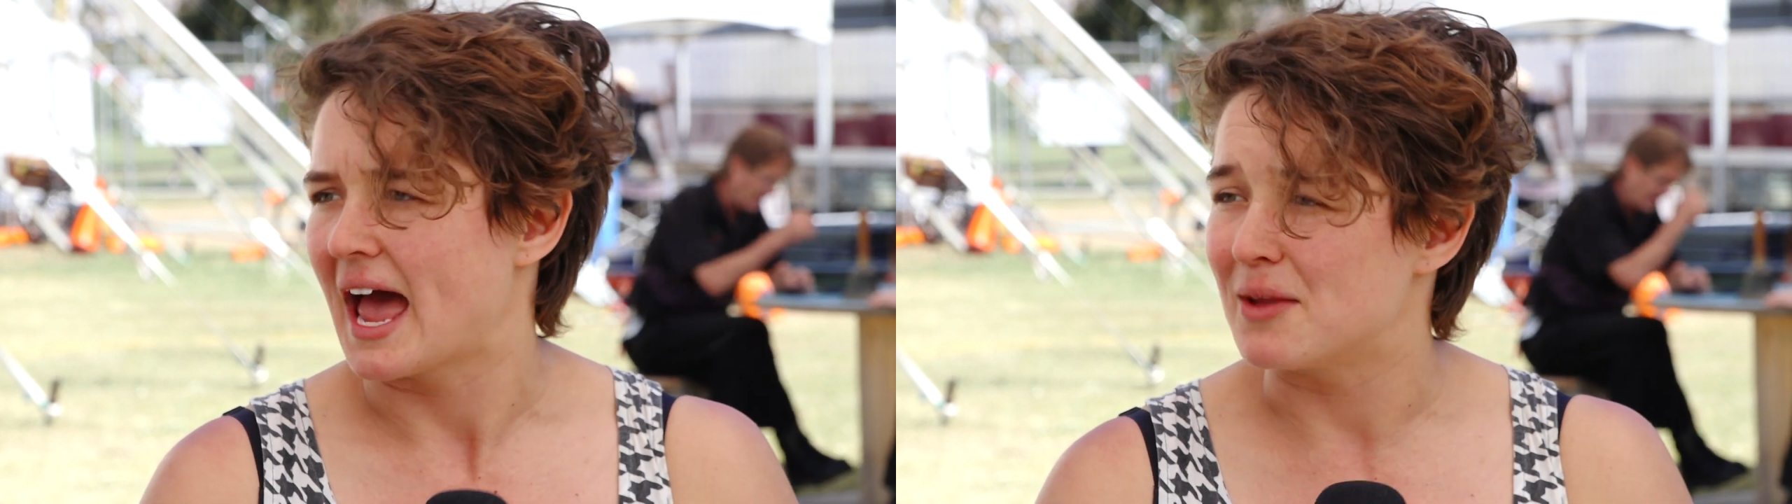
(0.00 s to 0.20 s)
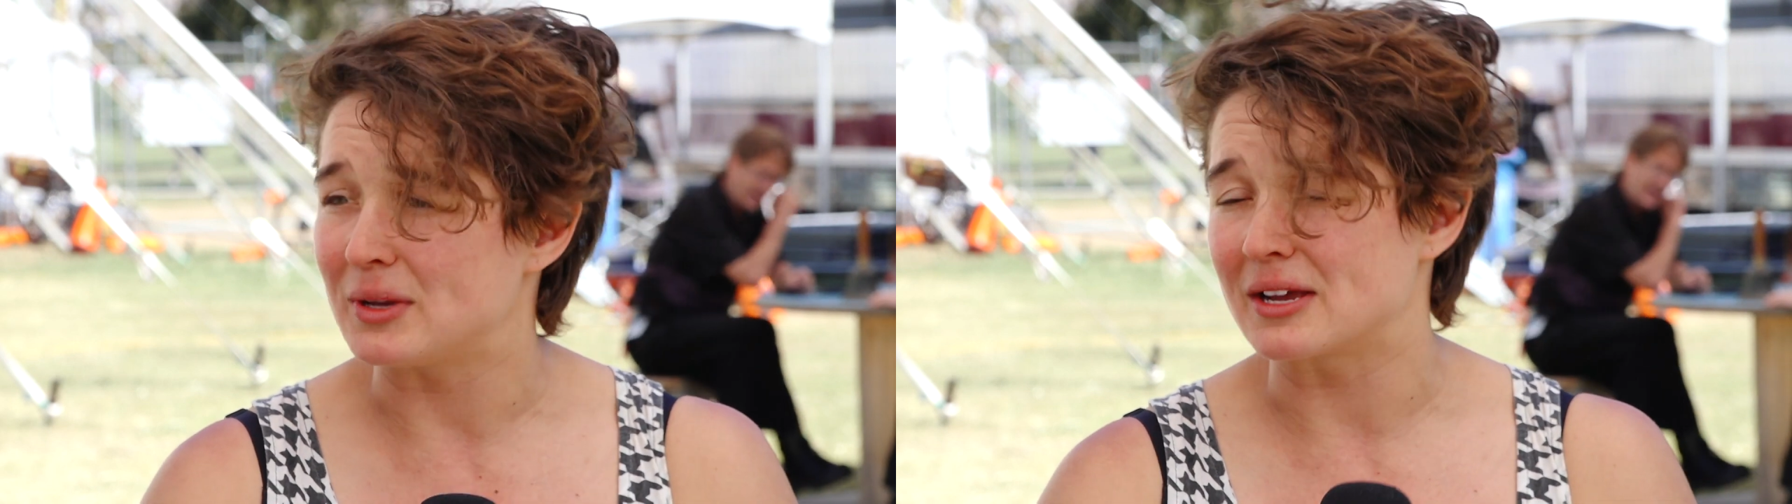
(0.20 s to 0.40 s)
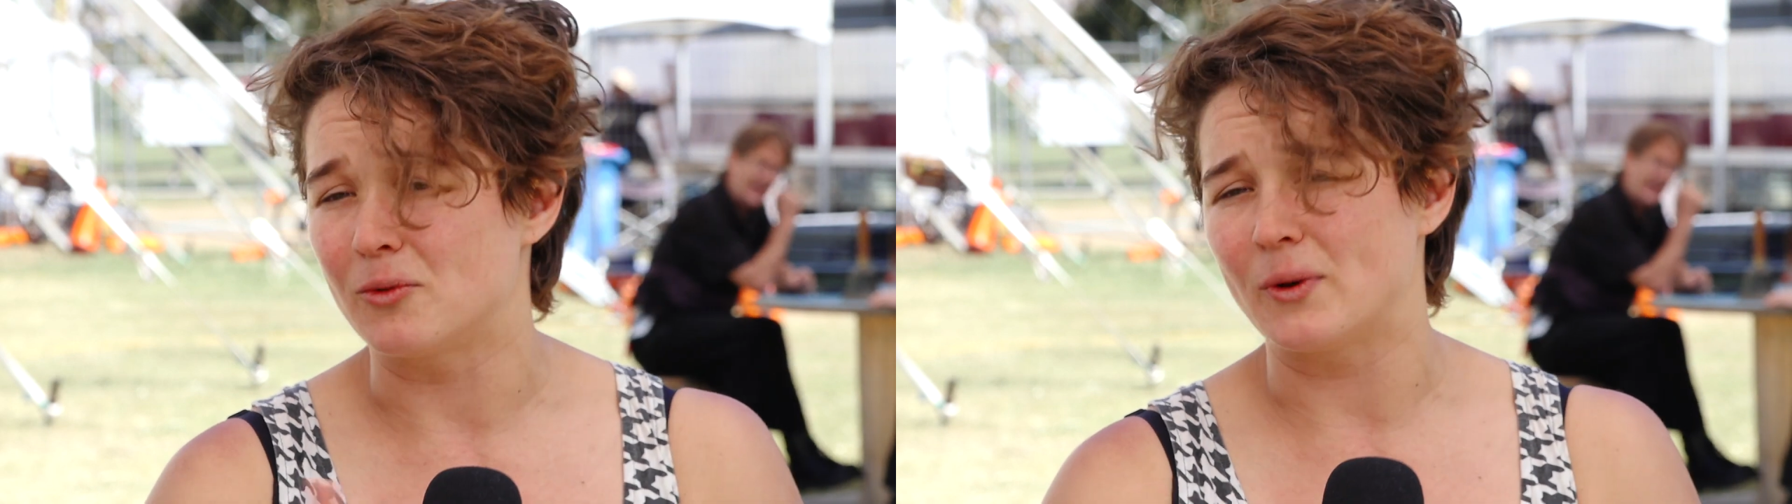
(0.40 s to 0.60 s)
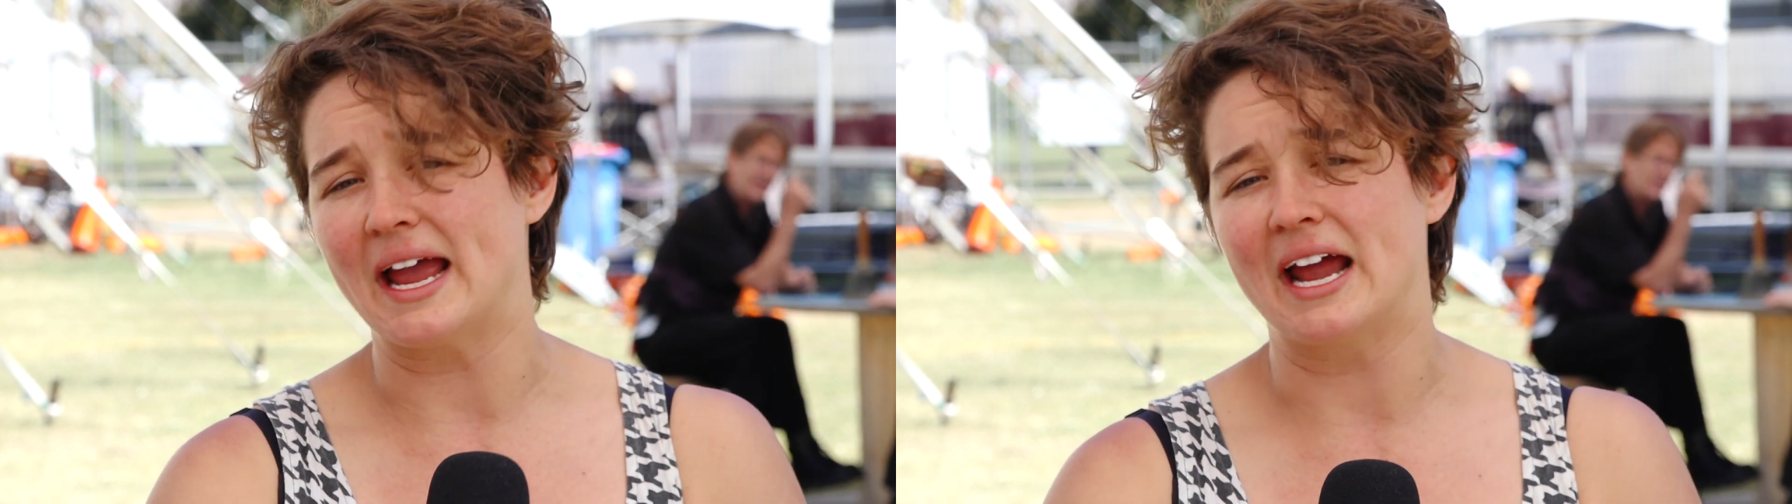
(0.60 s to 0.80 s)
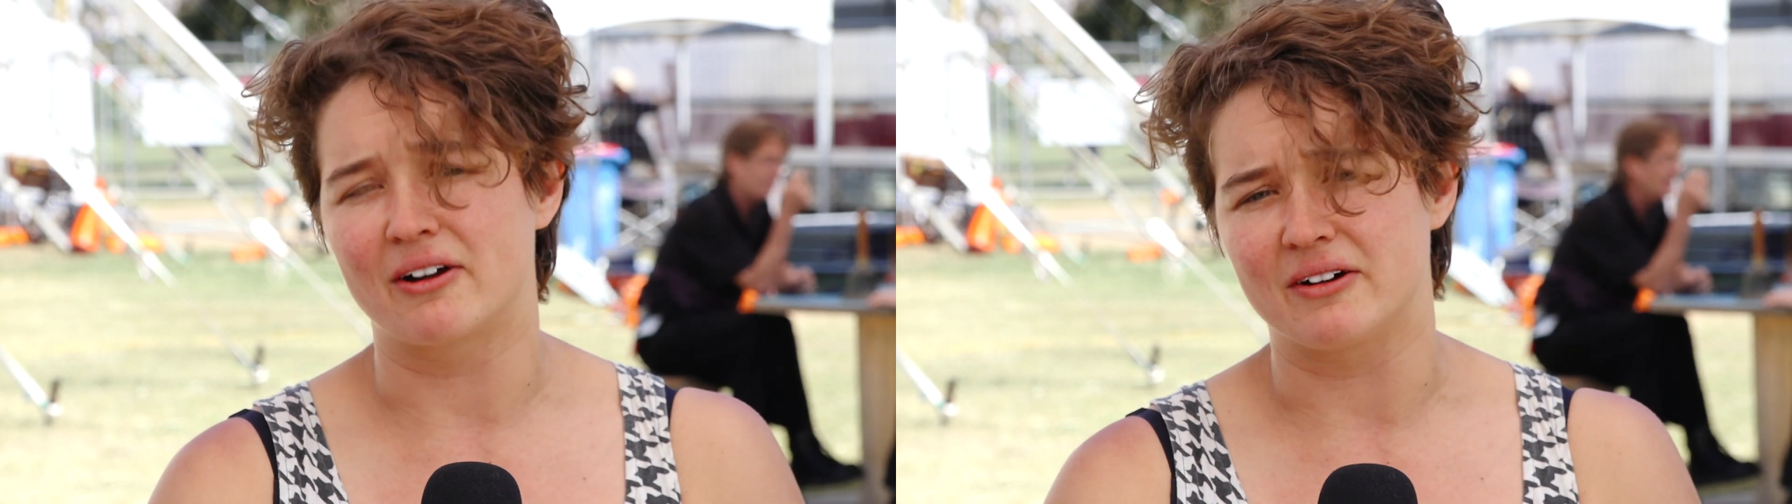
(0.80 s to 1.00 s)
and being
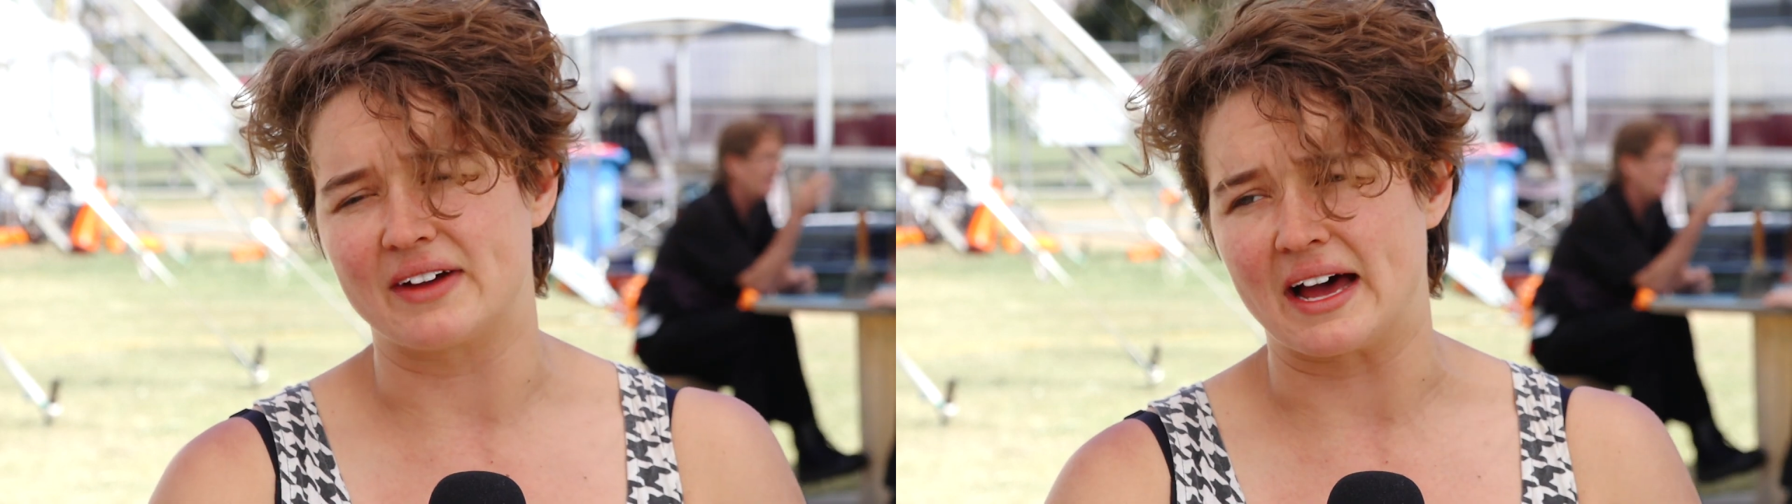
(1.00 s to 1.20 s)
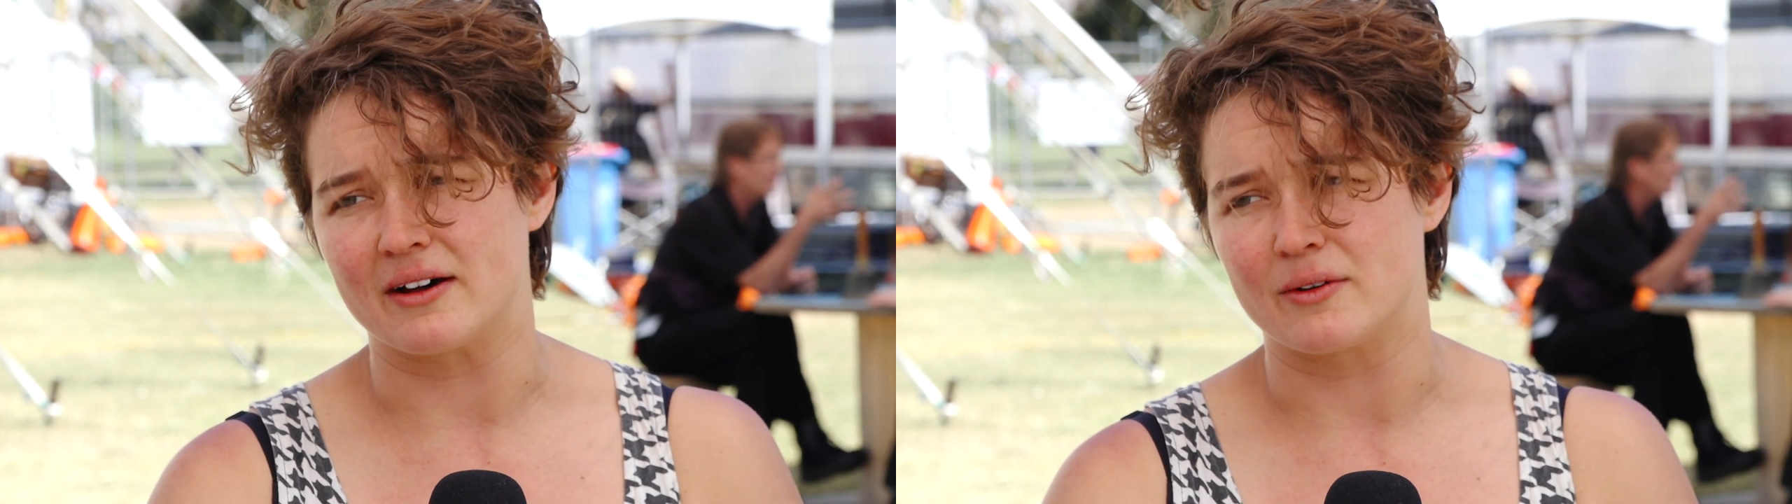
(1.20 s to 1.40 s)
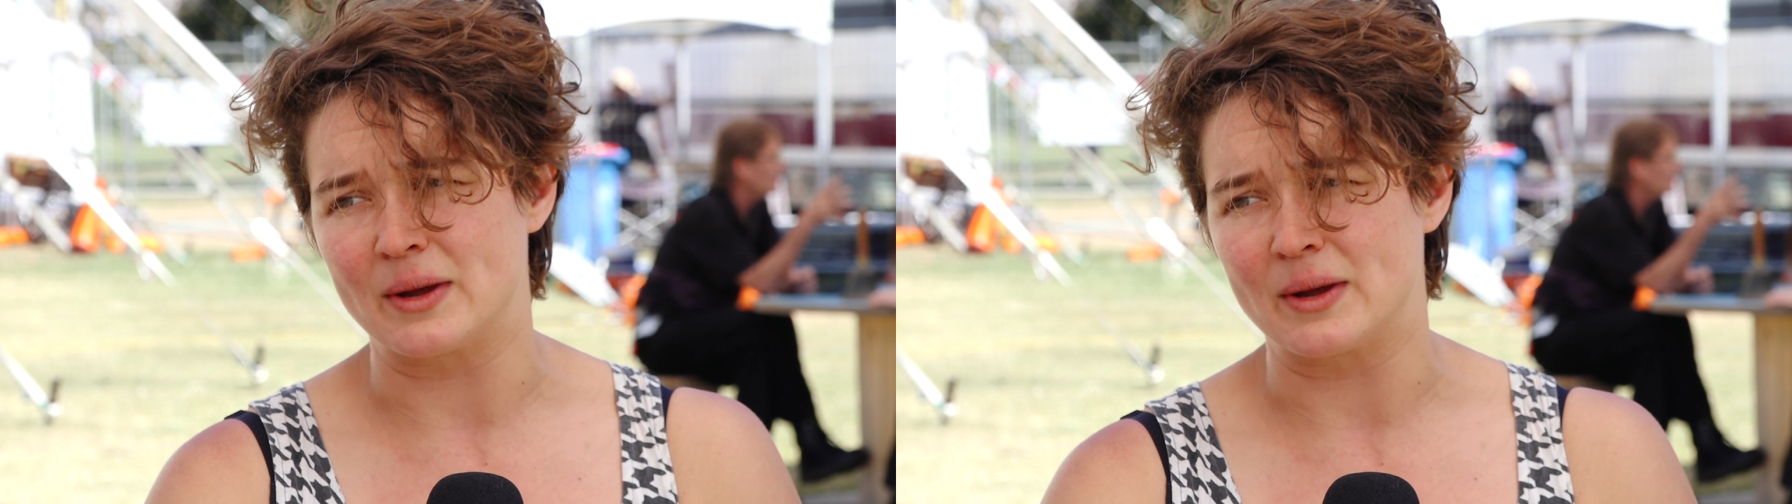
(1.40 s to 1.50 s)
aware of our